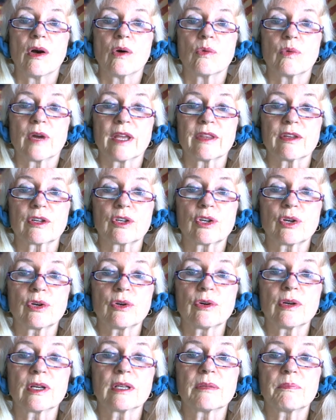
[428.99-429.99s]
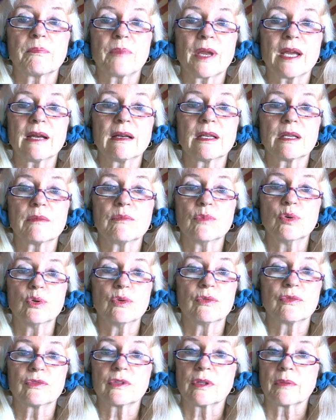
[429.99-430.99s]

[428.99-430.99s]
where the current barely moved